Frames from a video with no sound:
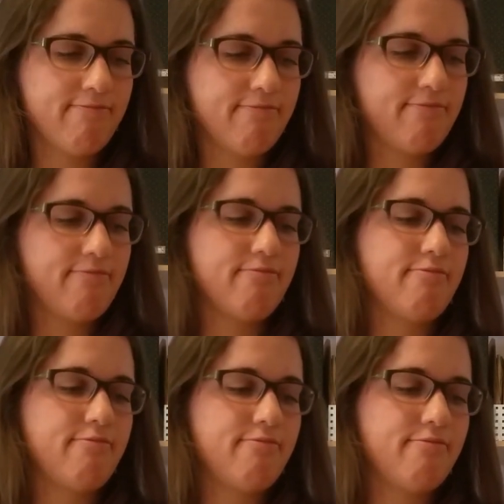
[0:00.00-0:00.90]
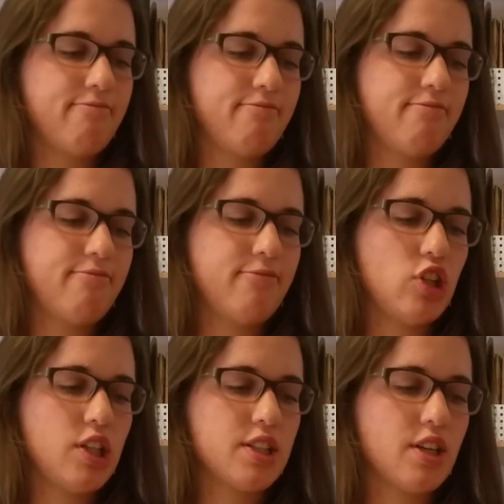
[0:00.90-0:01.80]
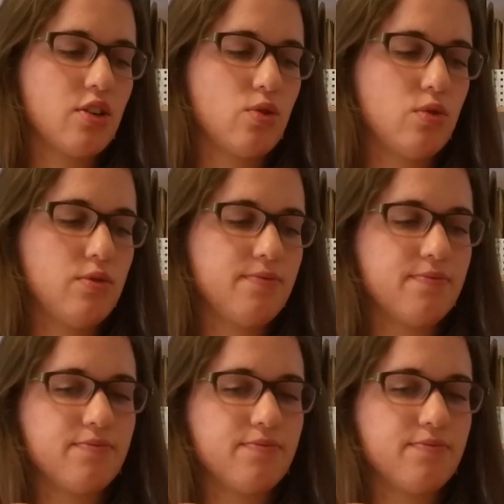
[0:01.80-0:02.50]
So that's kind of cool.